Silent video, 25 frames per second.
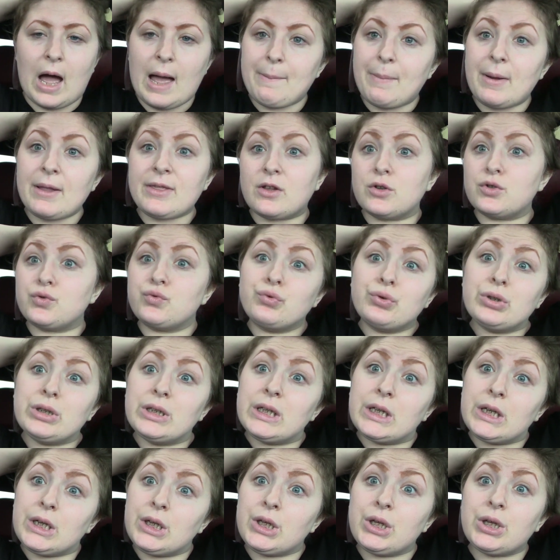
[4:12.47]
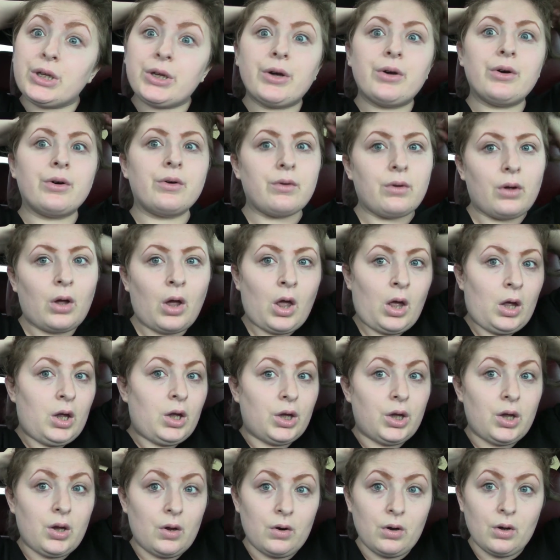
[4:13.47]
I bought those really cute
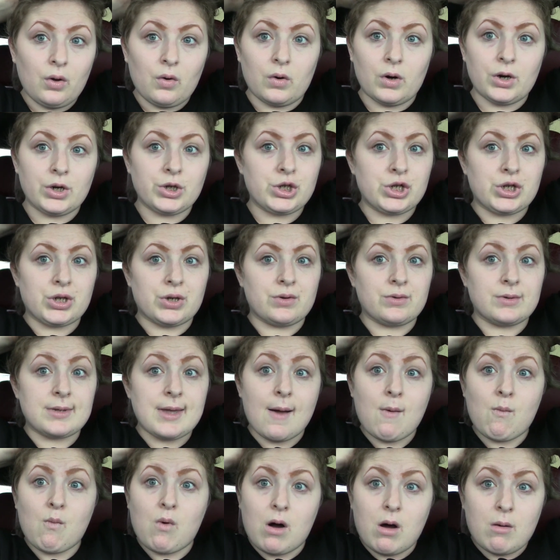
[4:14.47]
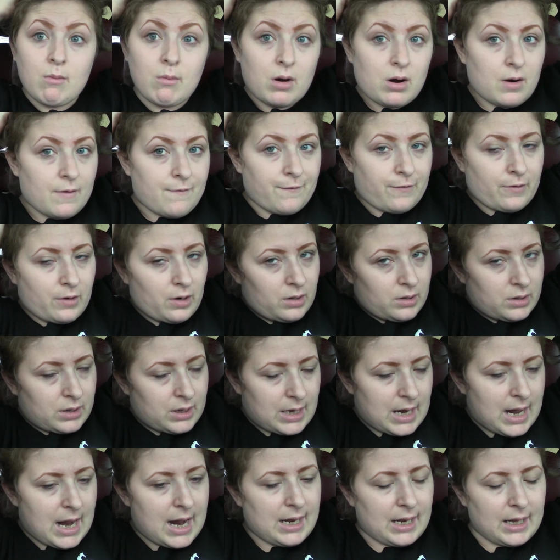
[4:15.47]
unicorn shoes at Walmart for
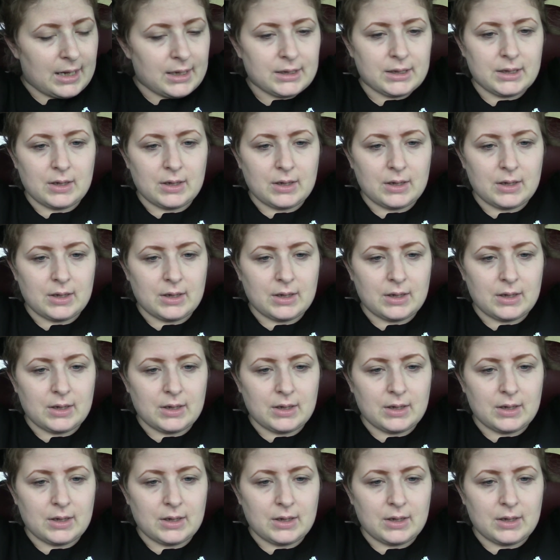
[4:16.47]
Delilah.